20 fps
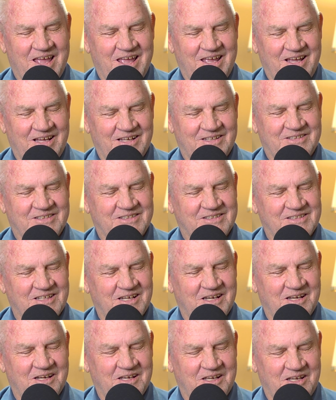it's
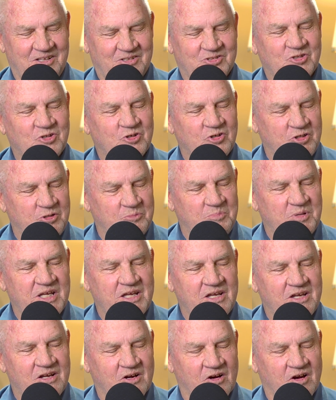uh, it's good to
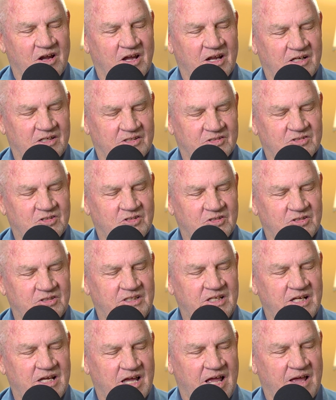be here, and it's
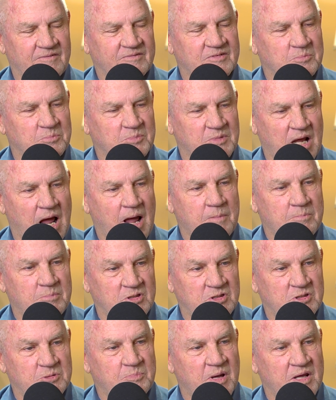good to have some time
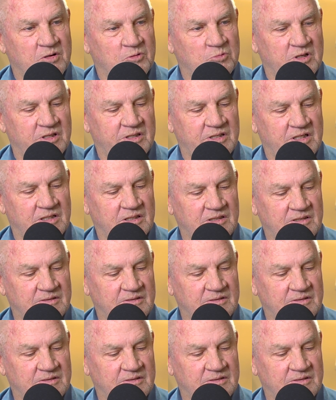to spend with you.